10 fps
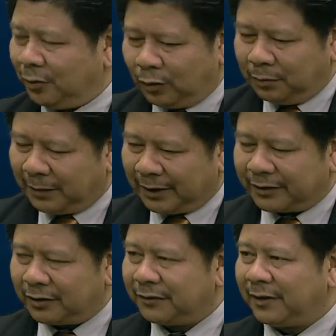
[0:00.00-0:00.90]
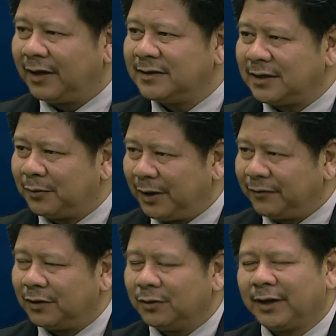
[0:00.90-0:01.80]
a whole myriad of things that we
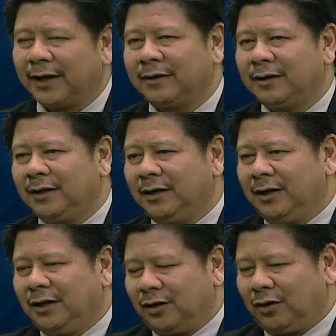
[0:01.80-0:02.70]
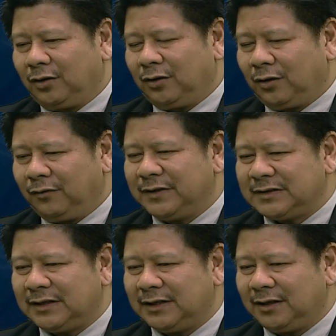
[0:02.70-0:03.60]
have to look at.
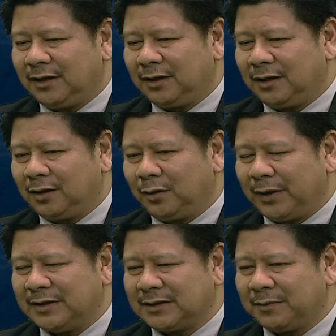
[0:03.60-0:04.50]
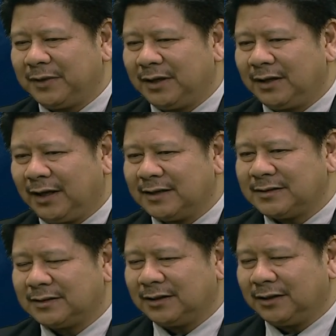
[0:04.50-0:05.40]
Obviously, when something
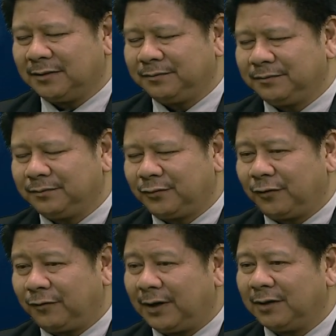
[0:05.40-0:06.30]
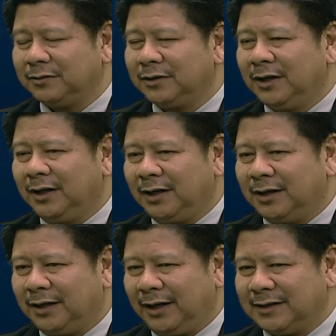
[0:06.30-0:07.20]
as profound,
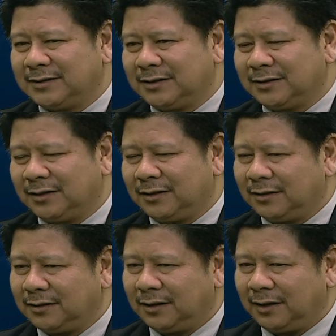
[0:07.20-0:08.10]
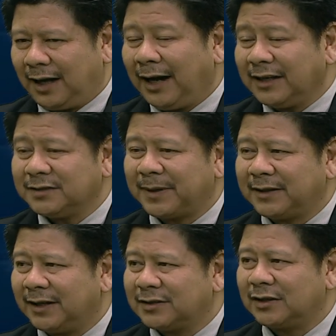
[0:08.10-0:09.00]
as
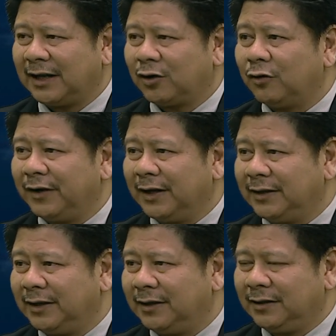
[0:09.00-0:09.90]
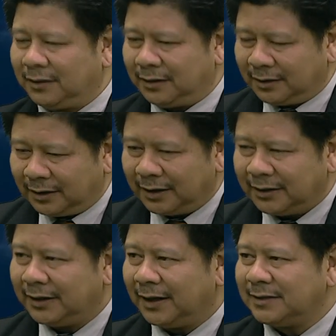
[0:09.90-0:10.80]
unexpected as like COVID-19
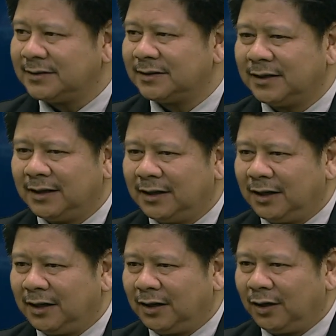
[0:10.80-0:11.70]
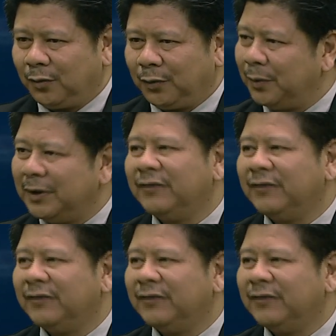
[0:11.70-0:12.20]
hitting us, we